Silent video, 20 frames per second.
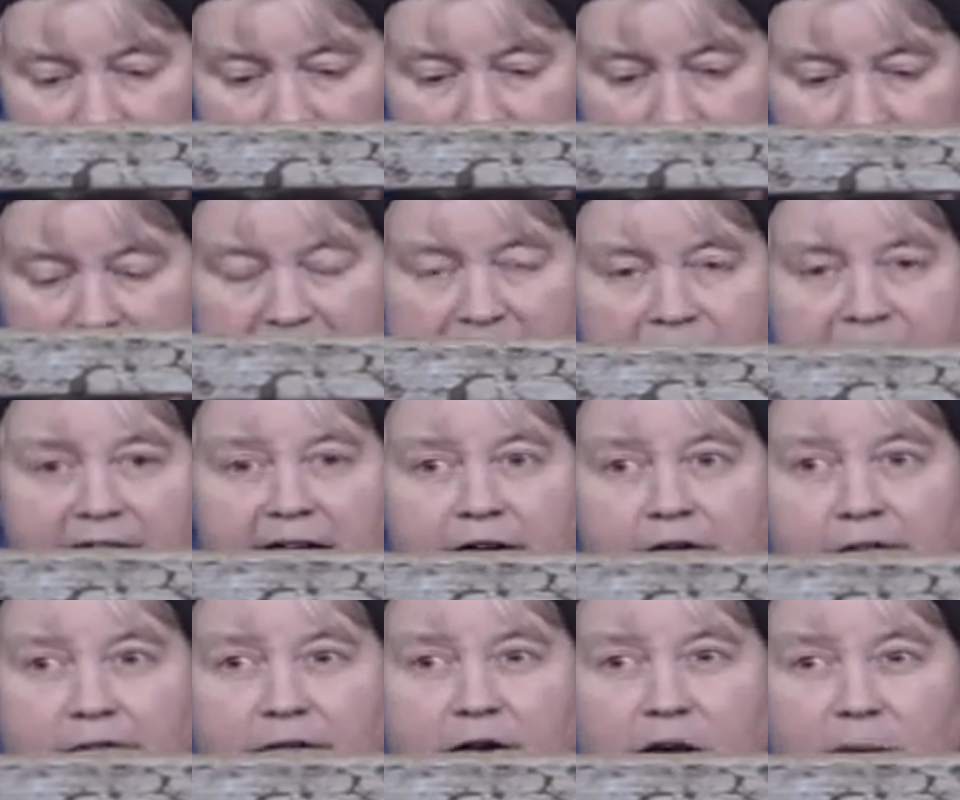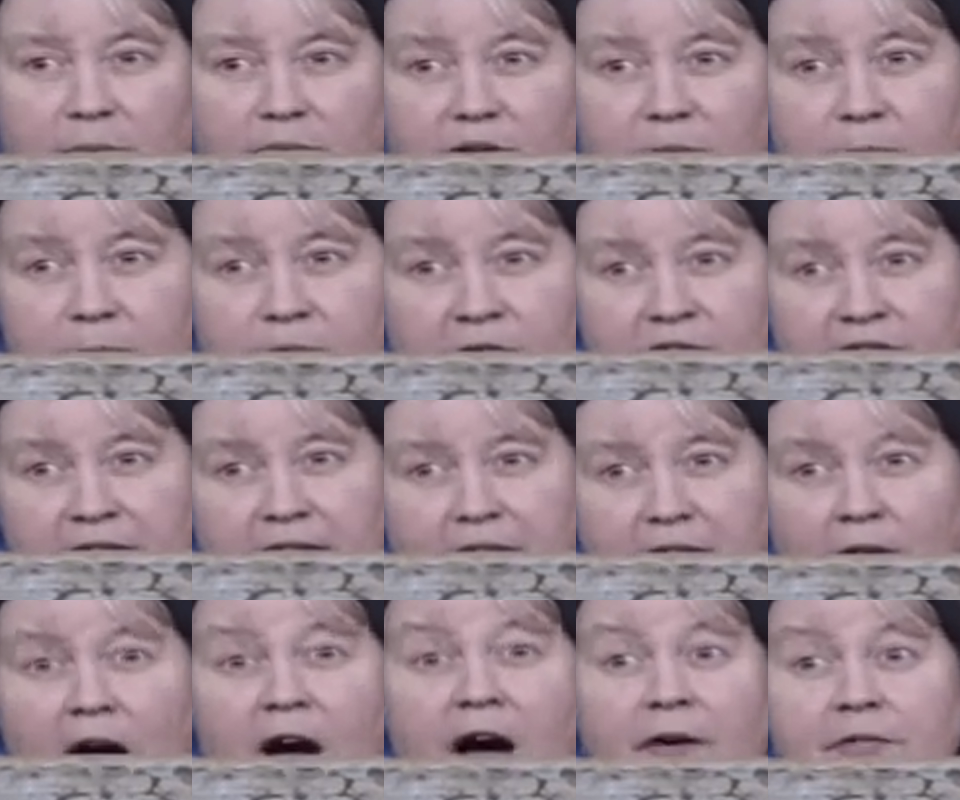our bigger dairy farms are putting
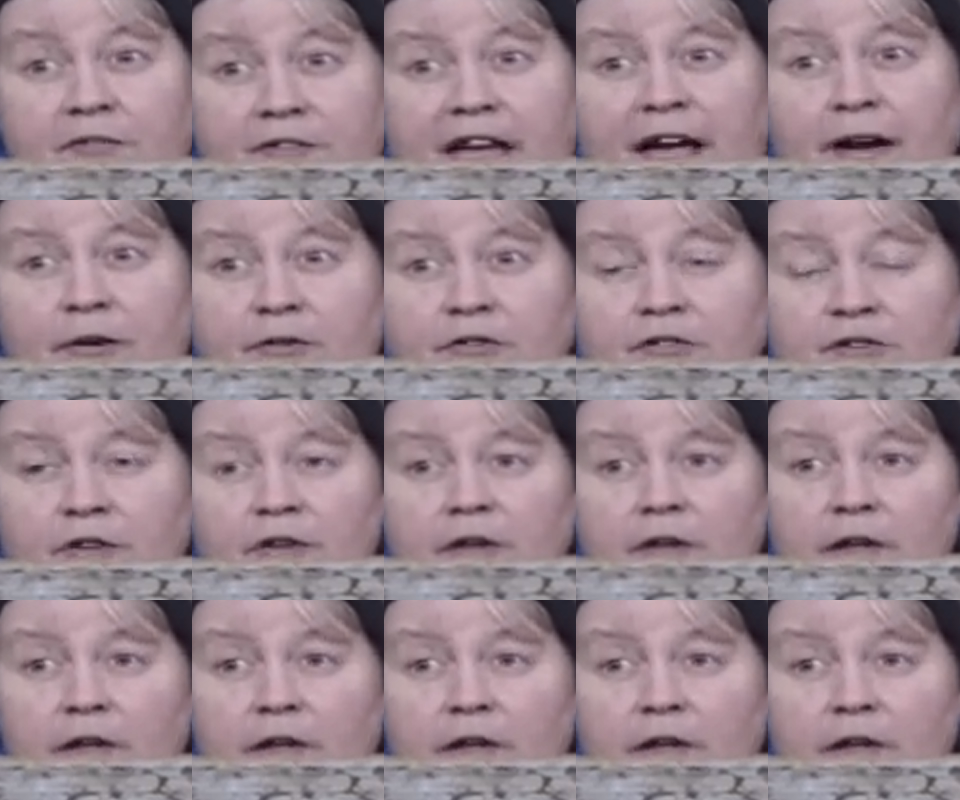calves out